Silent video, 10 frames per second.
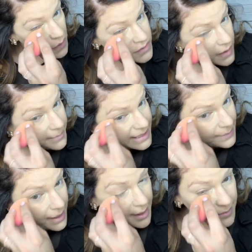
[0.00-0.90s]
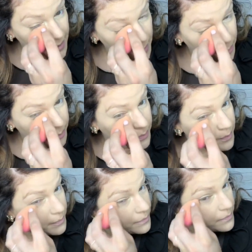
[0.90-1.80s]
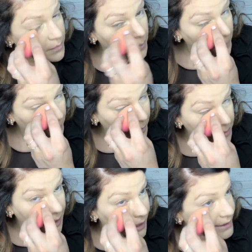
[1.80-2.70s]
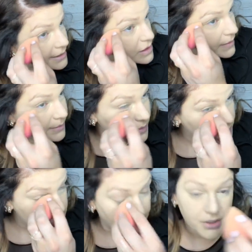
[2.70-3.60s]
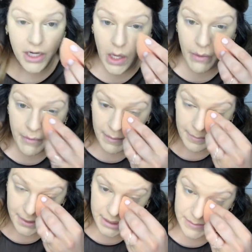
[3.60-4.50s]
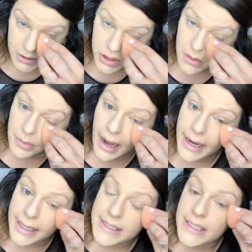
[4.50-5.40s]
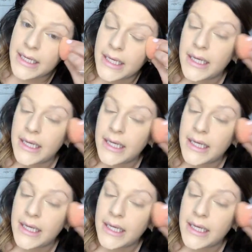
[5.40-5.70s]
So I'm applying this with my beauty sponge. I go in with my beauty sponge to the product,